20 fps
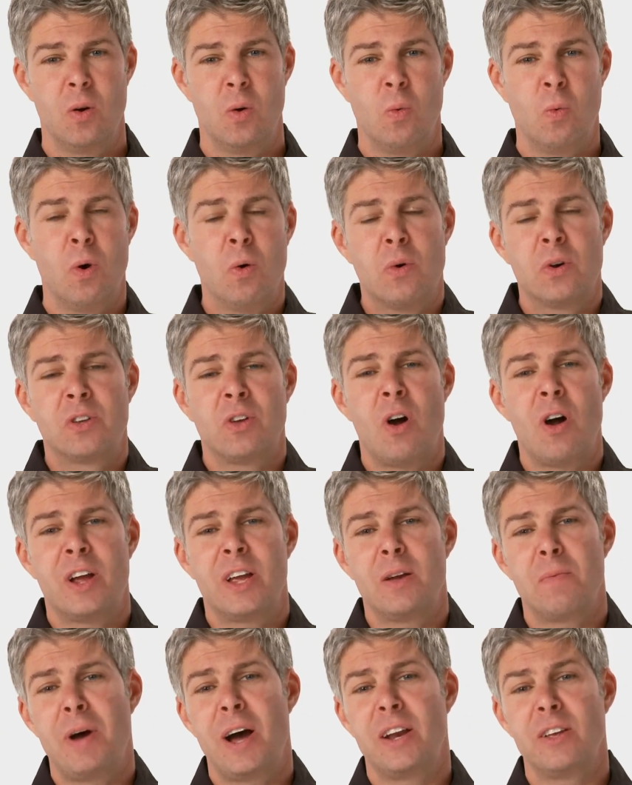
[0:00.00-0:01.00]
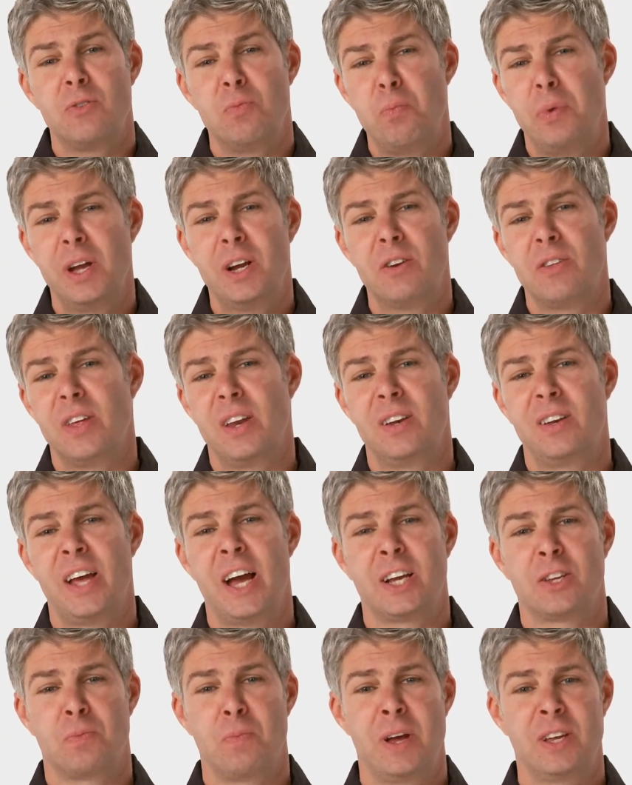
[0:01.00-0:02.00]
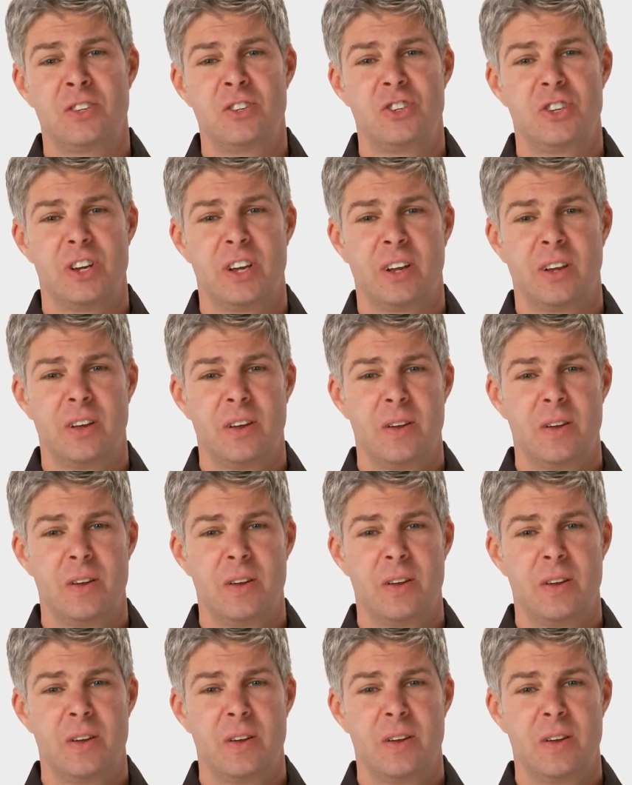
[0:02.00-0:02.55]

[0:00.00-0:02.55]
What we're talking about is bigger than text messaging.